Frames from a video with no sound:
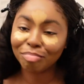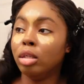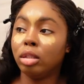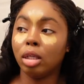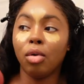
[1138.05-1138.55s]

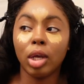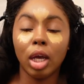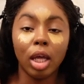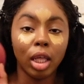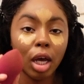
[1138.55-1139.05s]
So
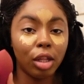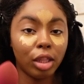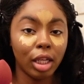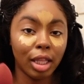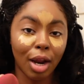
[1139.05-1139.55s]
yeah, the other
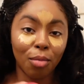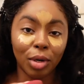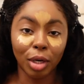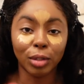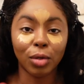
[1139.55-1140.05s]
thing that I
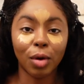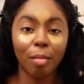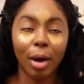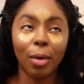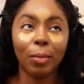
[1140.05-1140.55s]
wanted to talk
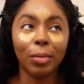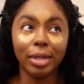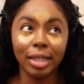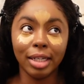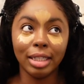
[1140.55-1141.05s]
about
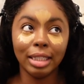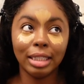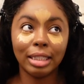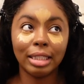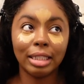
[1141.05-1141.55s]

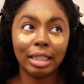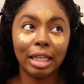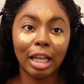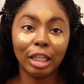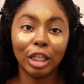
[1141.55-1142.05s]
was
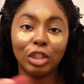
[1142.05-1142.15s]
like the